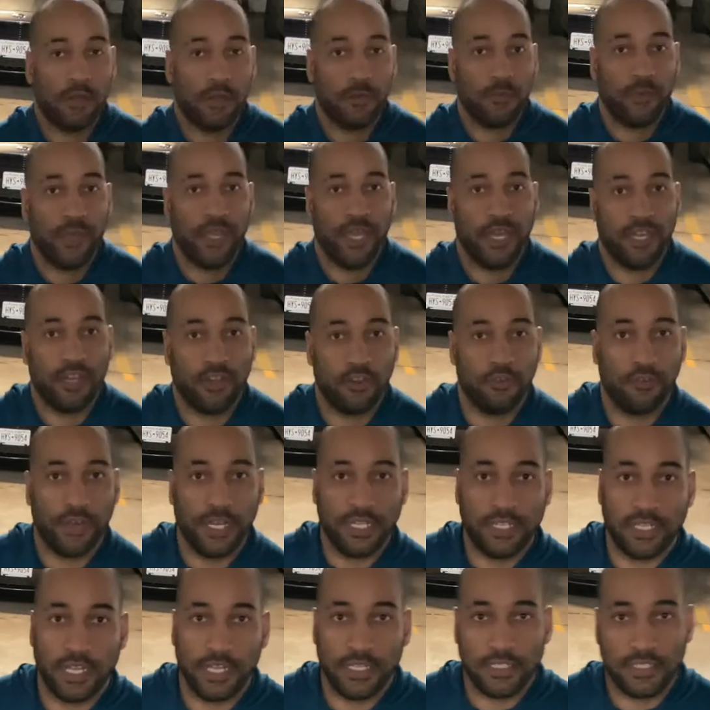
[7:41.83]
We had a
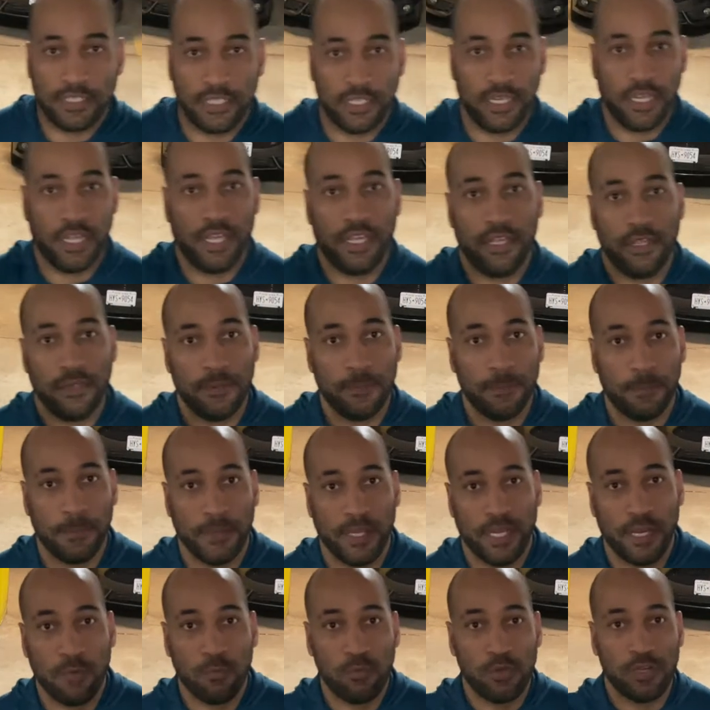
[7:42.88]
great day today,
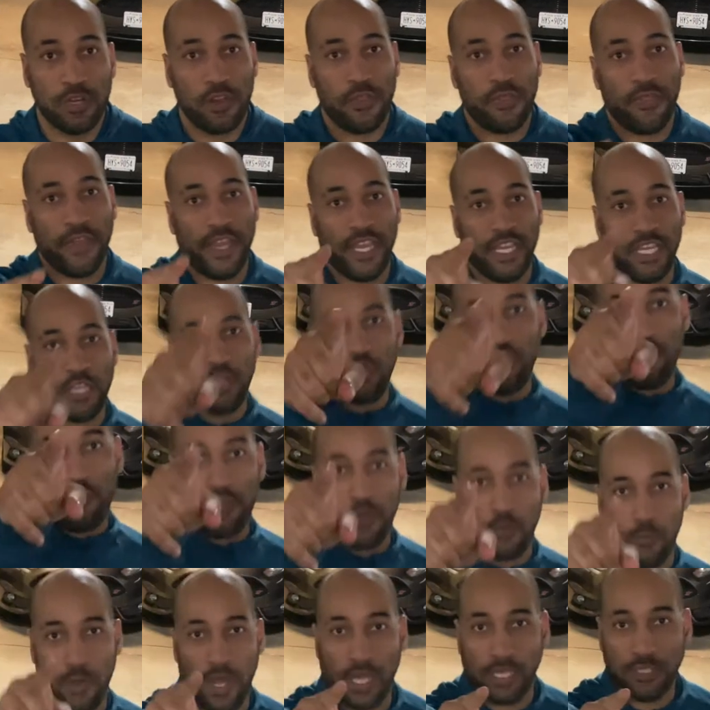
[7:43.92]
and I want to thank you
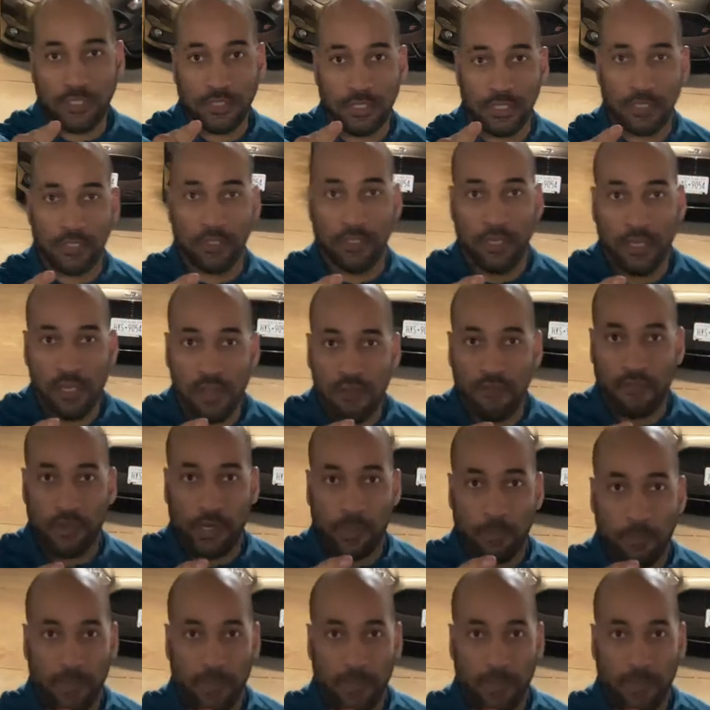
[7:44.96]
for watching for the